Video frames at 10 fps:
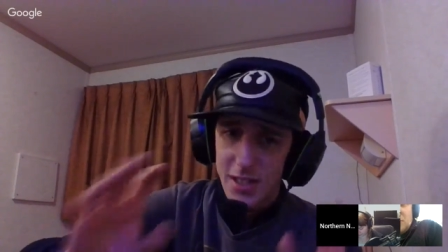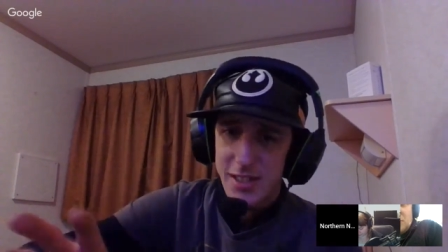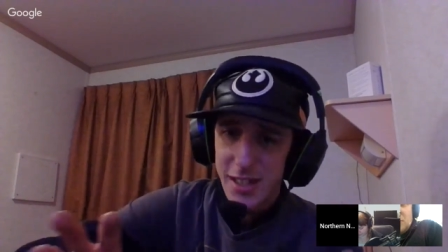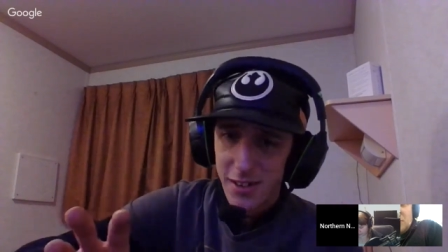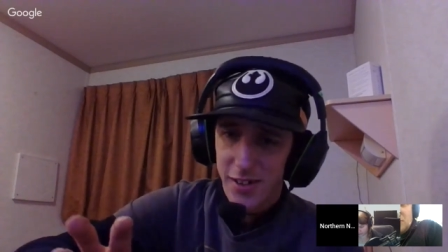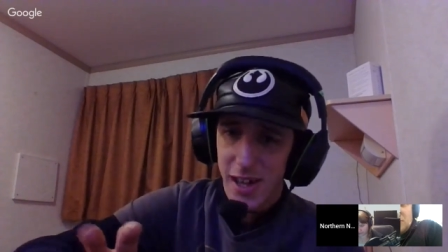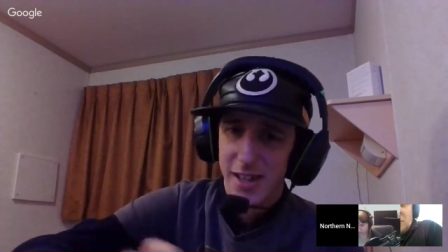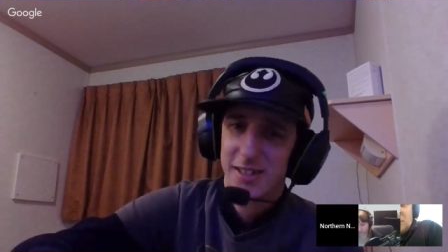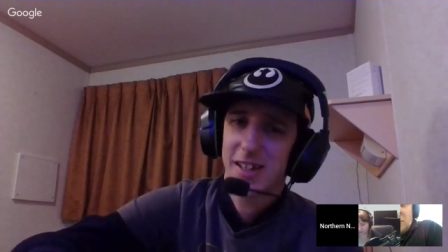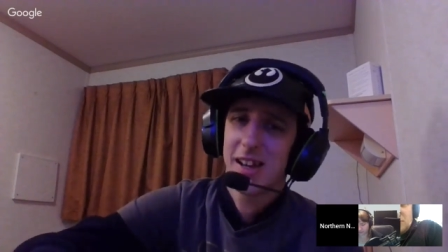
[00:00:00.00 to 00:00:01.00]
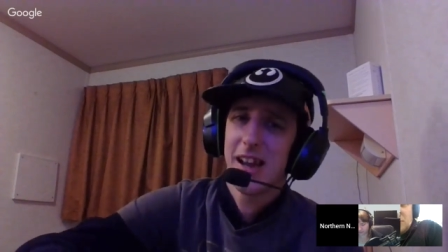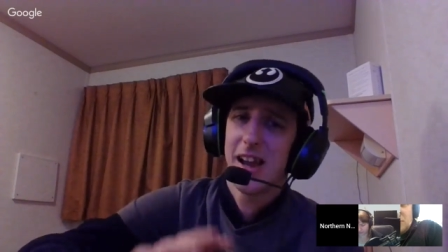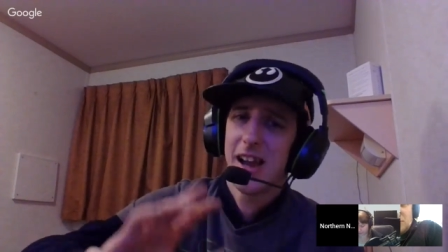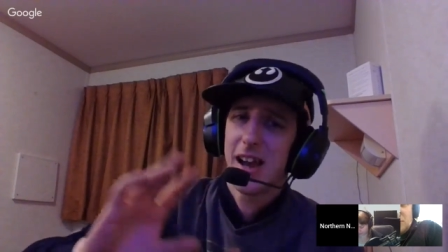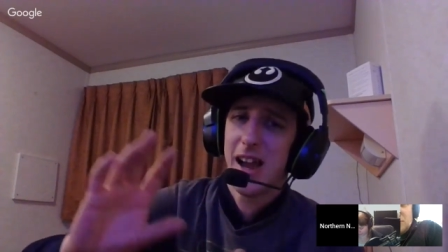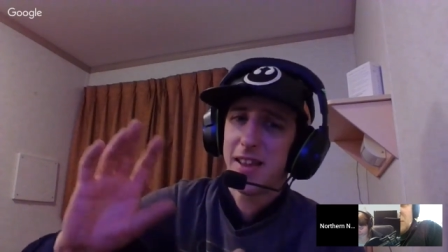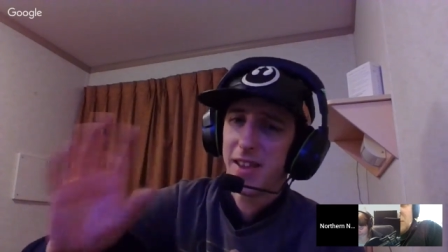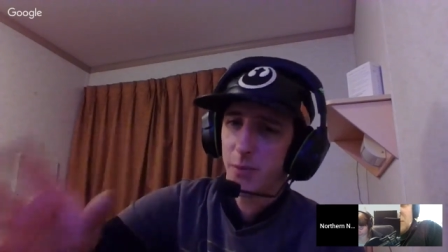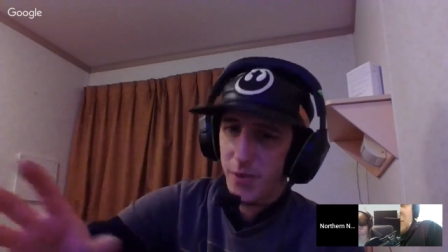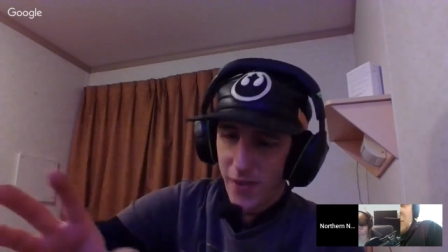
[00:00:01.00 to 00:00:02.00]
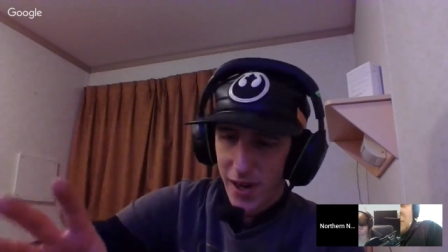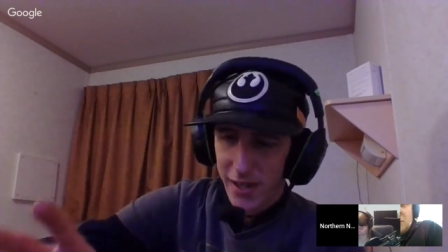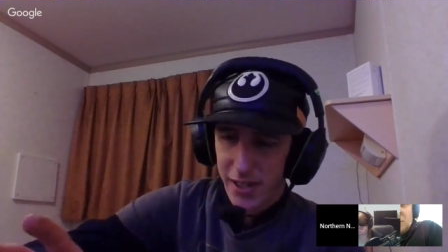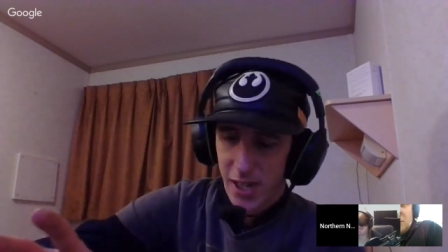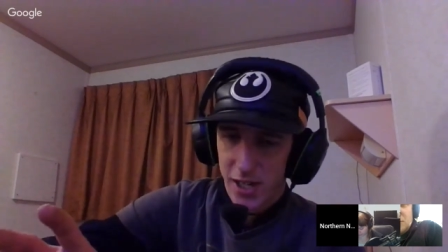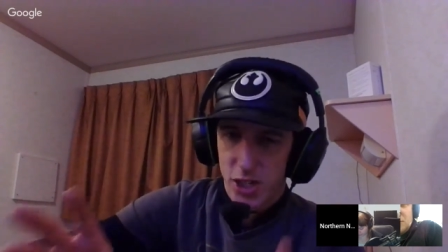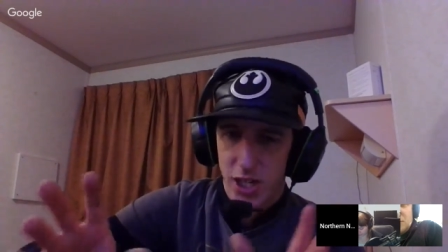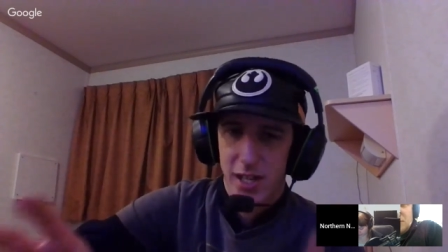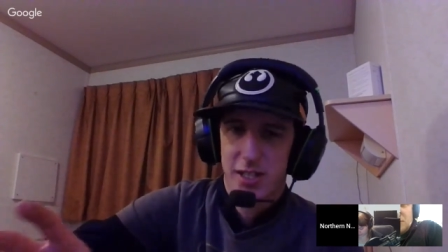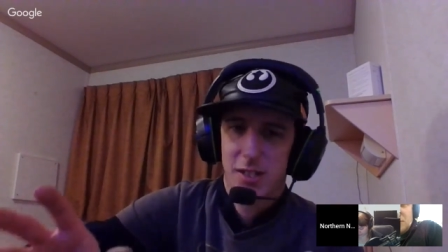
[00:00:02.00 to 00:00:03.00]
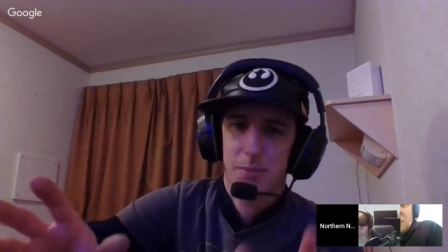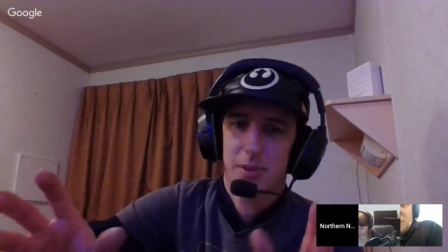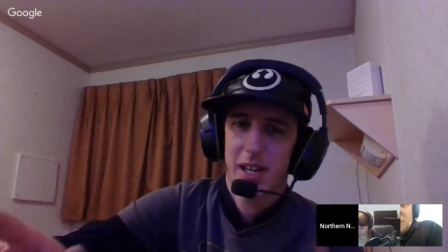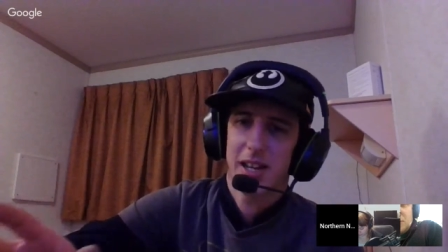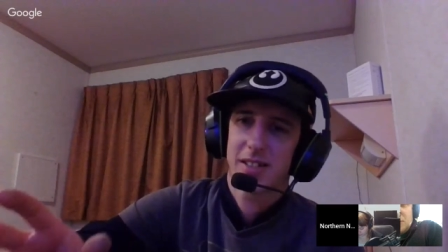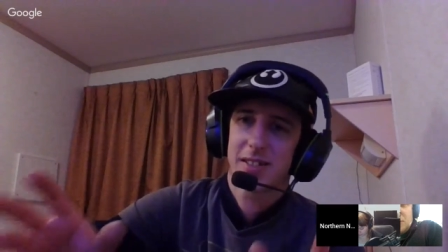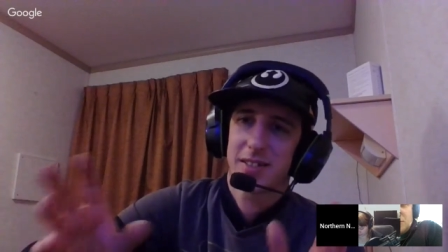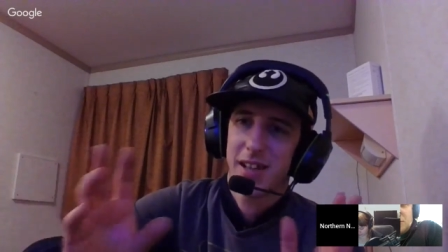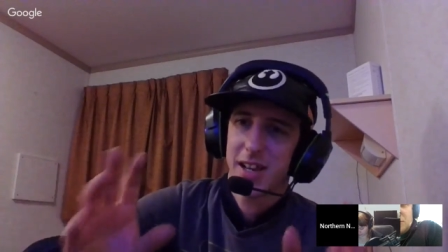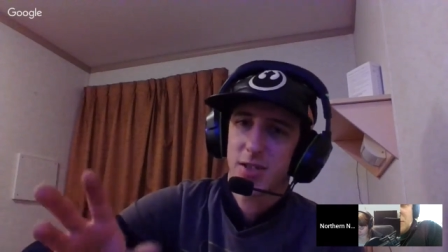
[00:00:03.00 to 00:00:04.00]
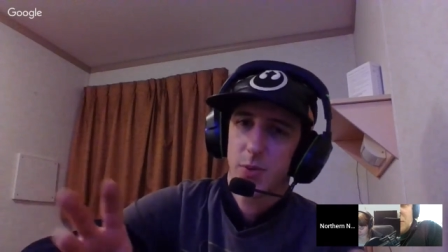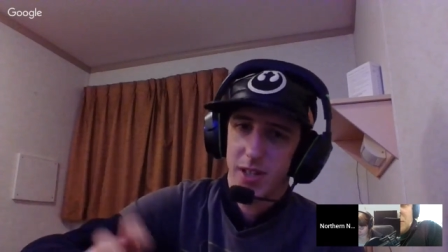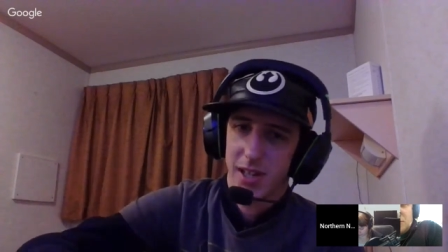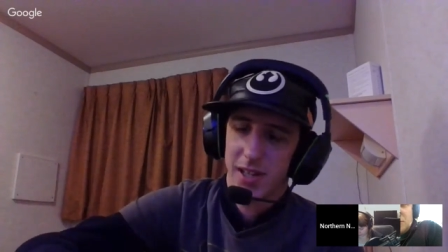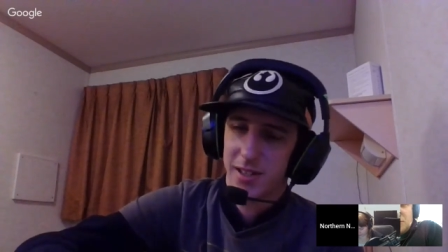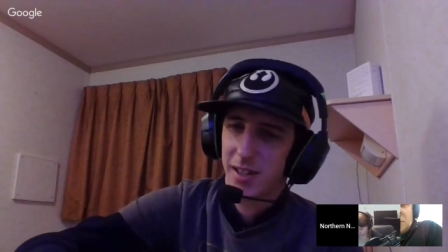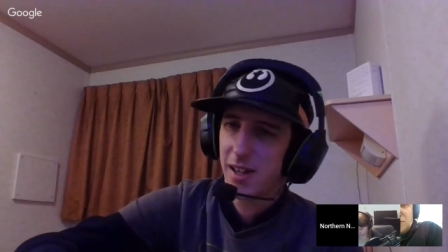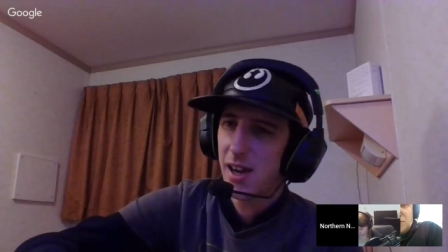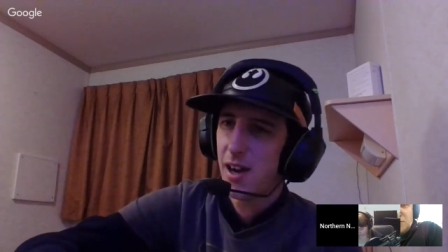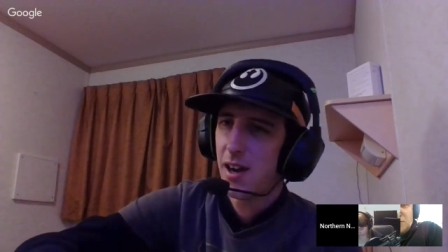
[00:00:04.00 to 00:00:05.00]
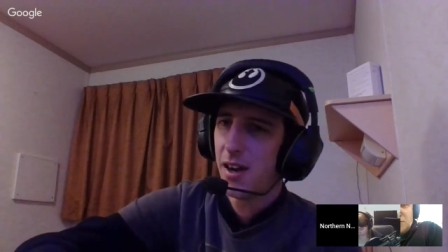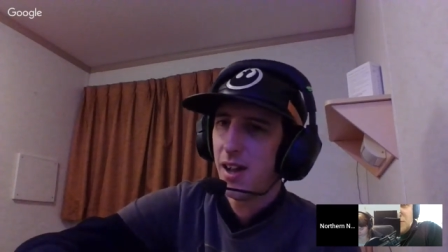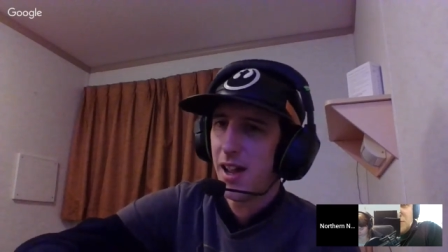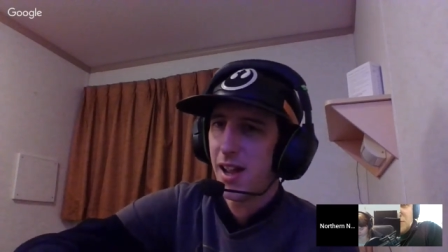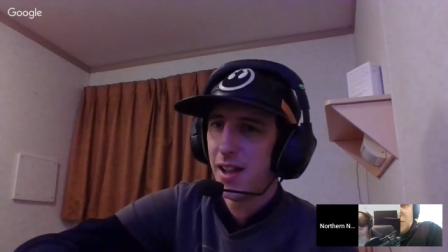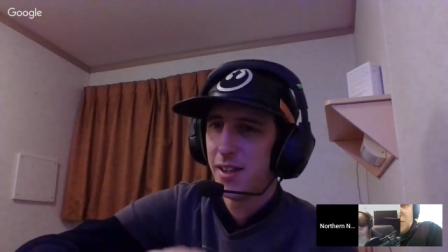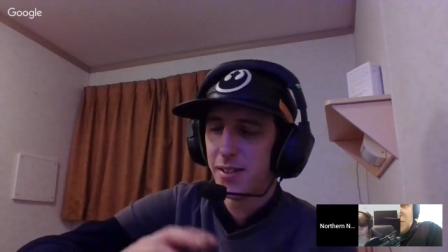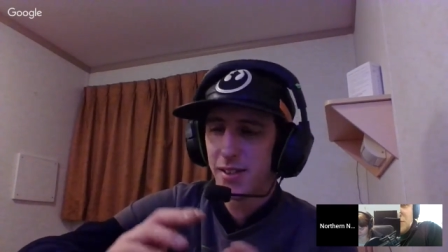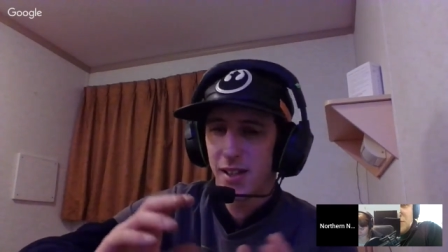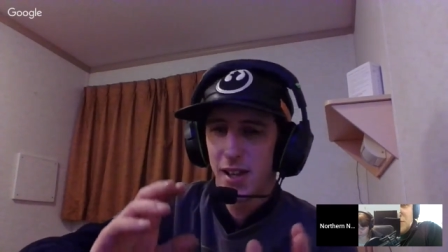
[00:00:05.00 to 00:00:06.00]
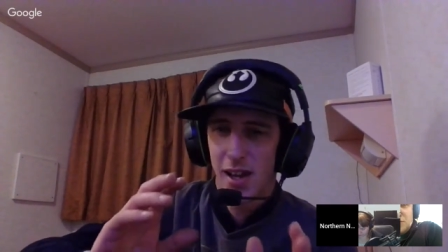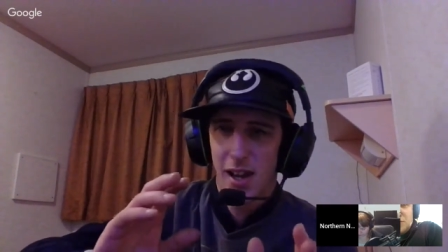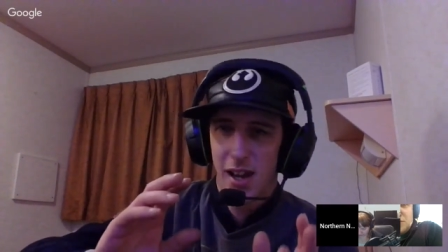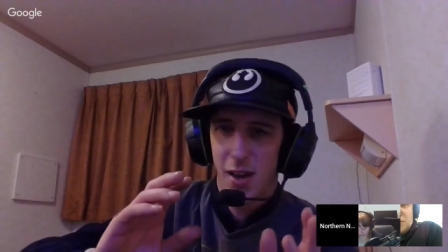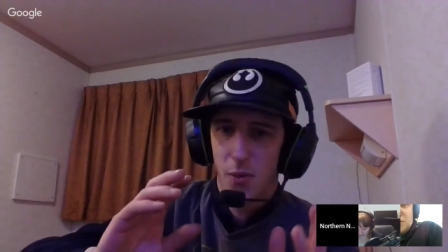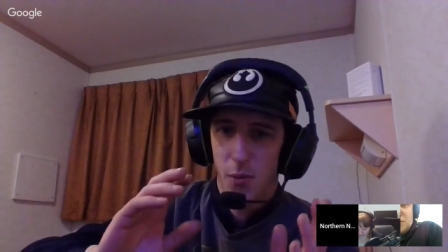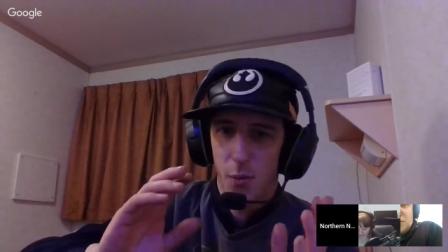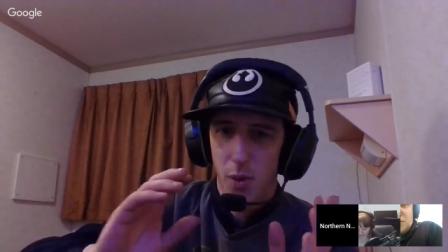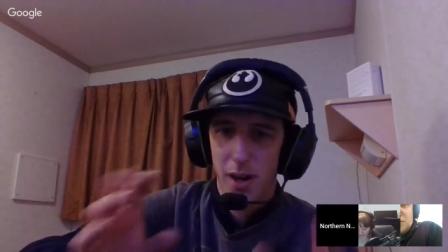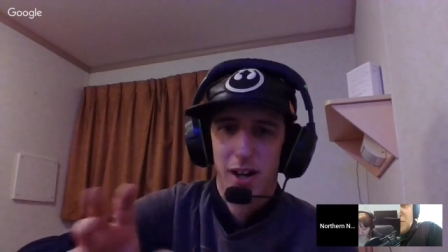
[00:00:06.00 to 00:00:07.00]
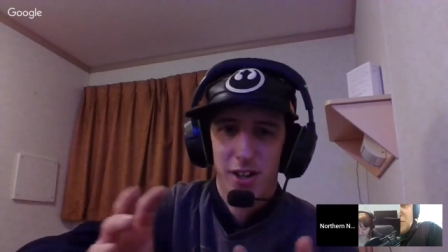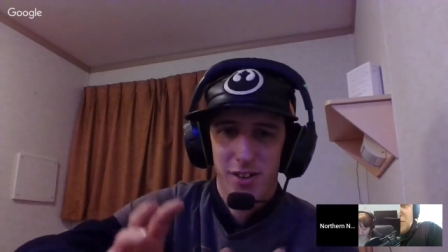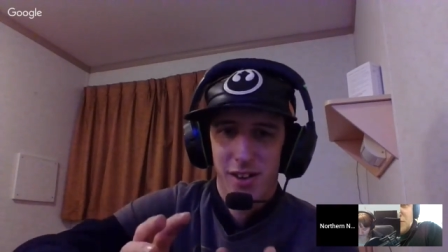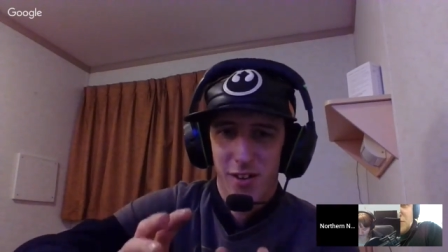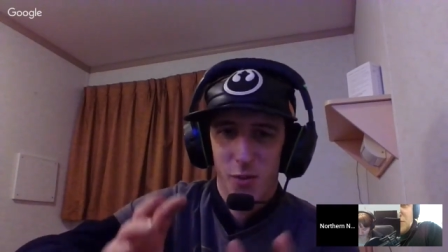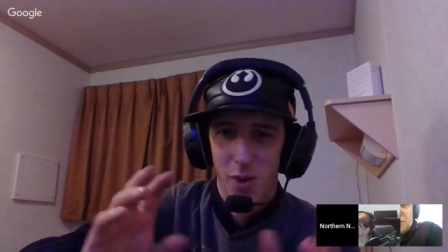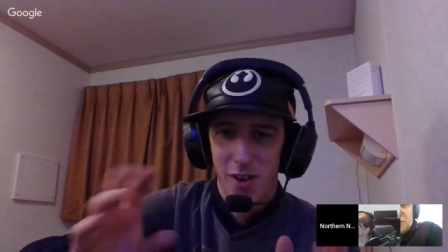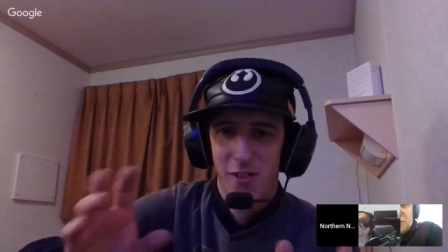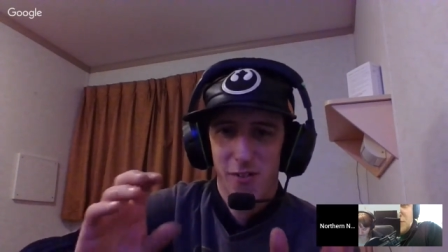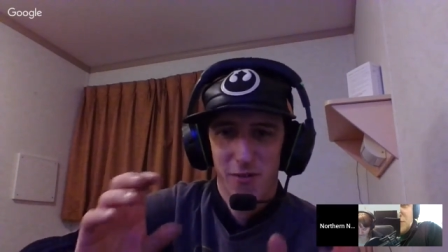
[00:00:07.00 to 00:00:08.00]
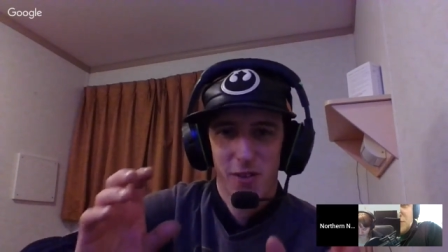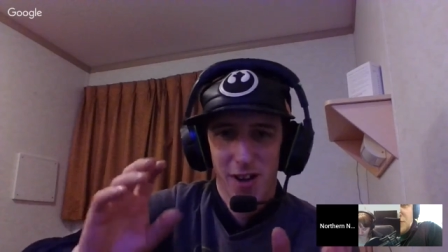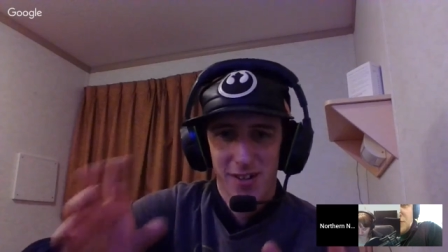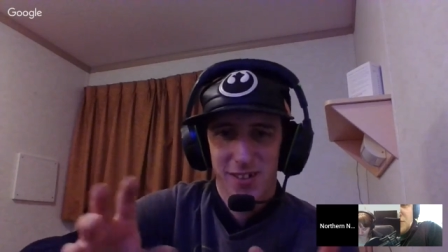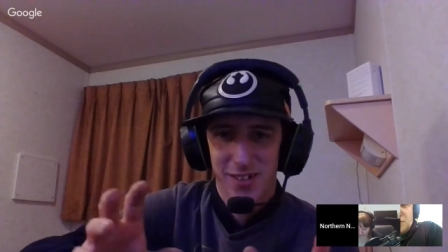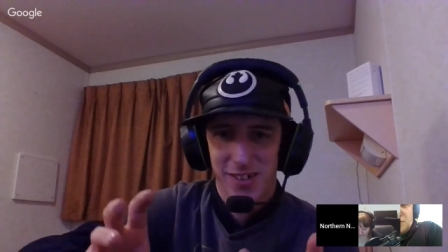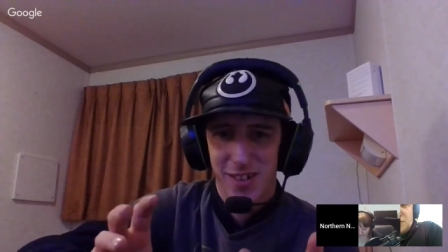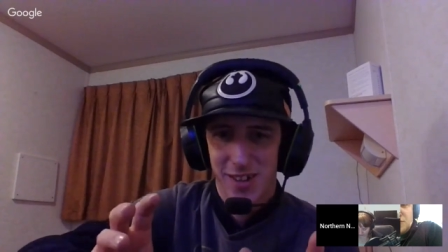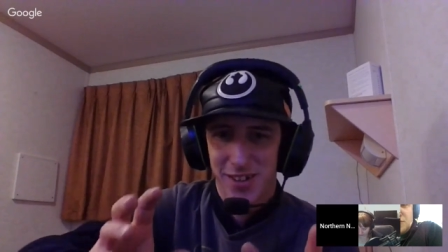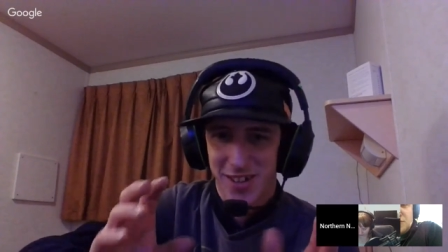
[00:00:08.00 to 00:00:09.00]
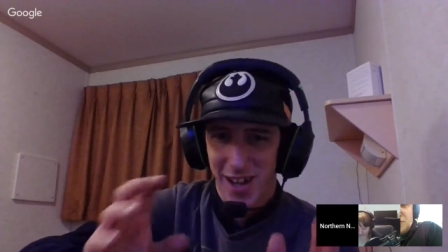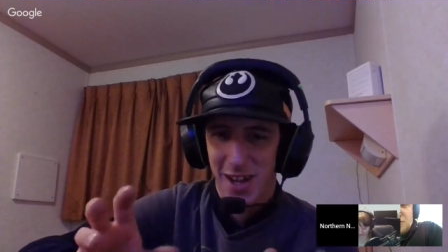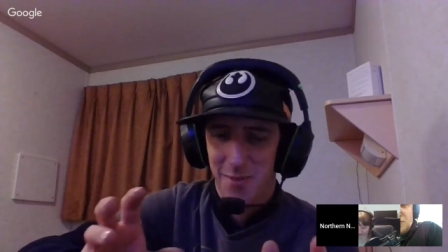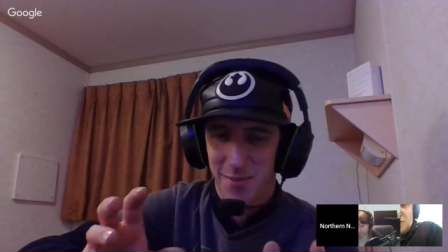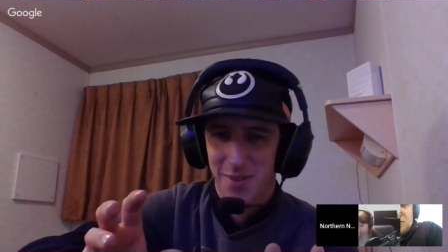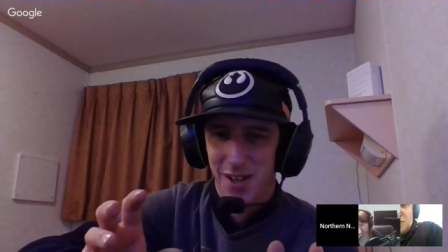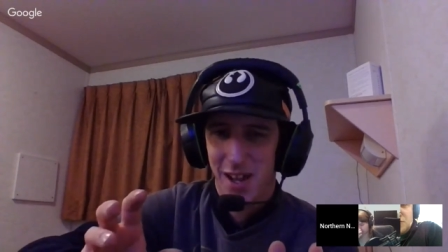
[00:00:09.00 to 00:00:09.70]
Did all that, and then we finally got a chance to play it last weekend, and what a fun game.